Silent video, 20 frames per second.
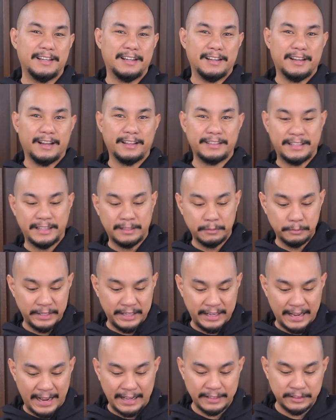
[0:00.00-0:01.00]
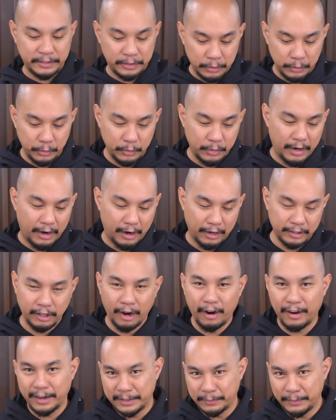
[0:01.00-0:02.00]
until we got to our
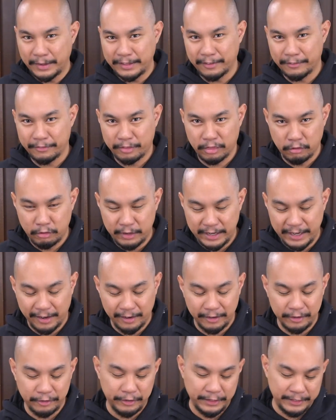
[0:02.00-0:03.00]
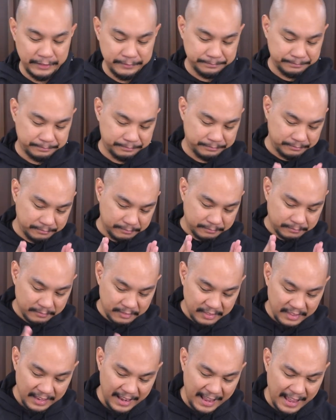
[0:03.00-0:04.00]
target weight of 300
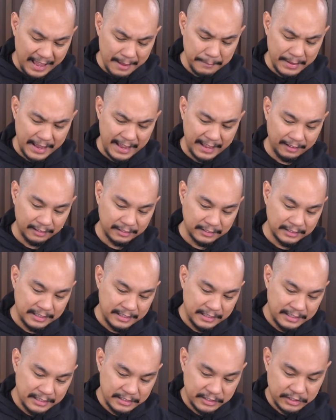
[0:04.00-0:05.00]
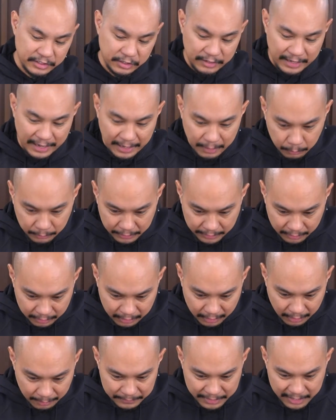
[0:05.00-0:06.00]
ml. So now we are
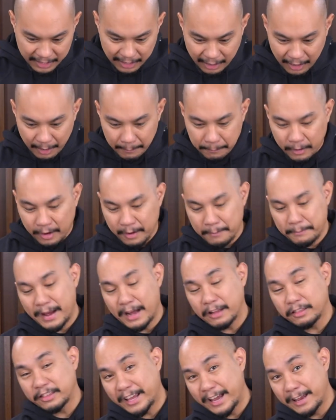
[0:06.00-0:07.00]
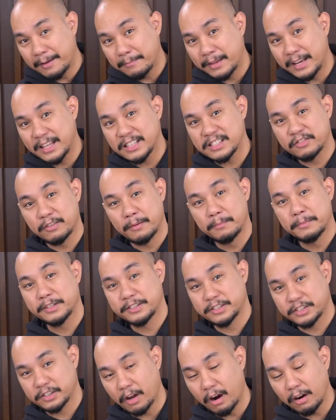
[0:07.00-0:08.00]
coming up on about 10 minutes from the
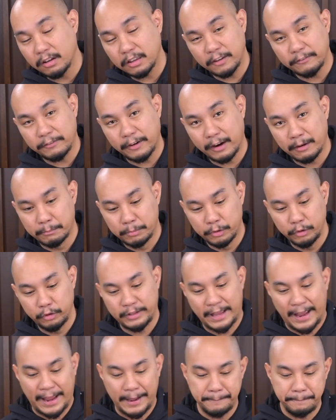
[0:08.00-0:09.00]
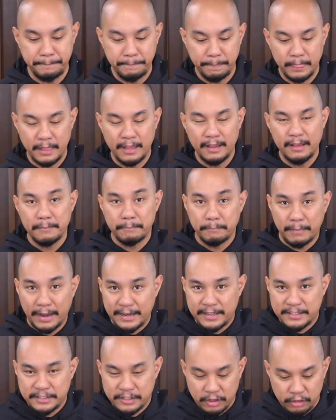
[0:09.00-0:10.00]
start of our brew time,
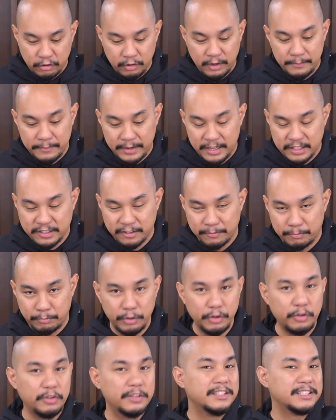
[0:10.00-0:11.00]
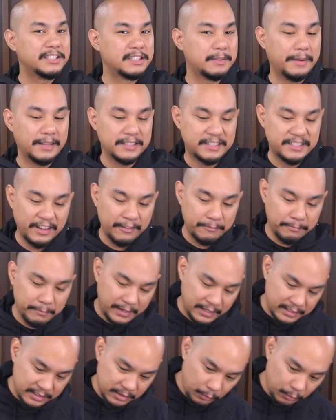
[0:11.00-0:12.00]
minus the 3 minutes of brew. It's about 7 minutes